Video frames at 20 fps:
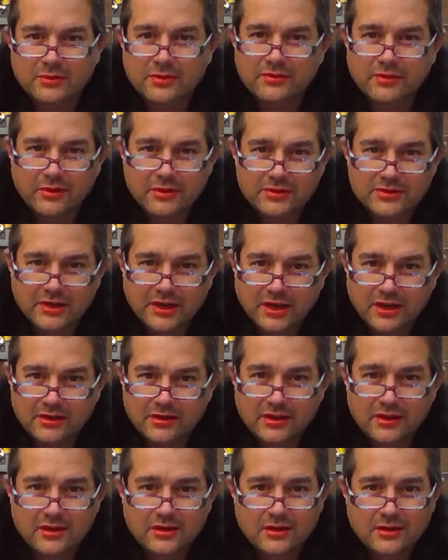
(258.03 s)
We've always had
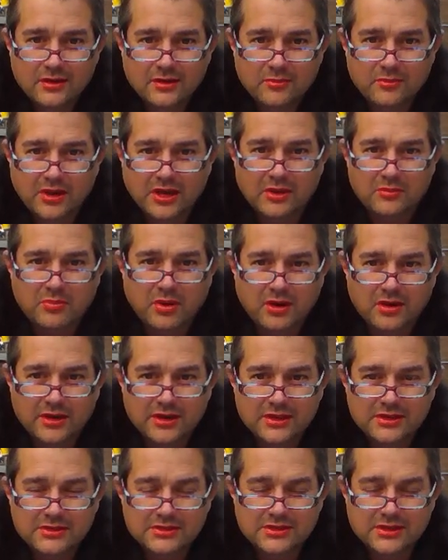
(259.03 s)
big
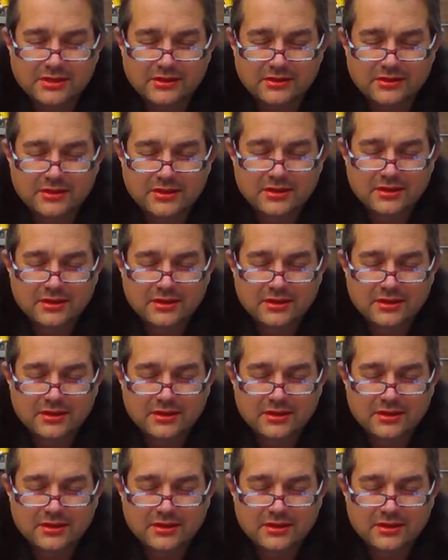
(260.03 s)
parties and